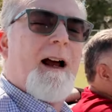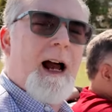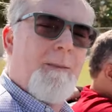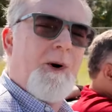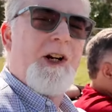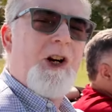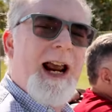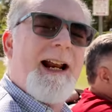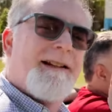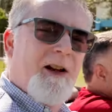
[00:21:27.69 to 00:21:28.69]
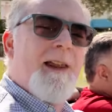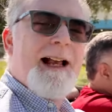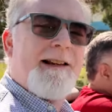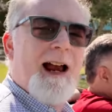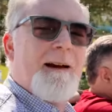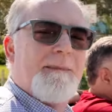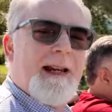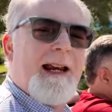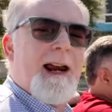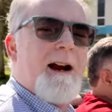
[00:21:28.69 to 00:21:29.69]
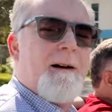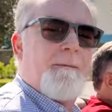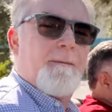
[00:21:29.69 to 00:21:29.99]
I appreciate it. Till next time, take care.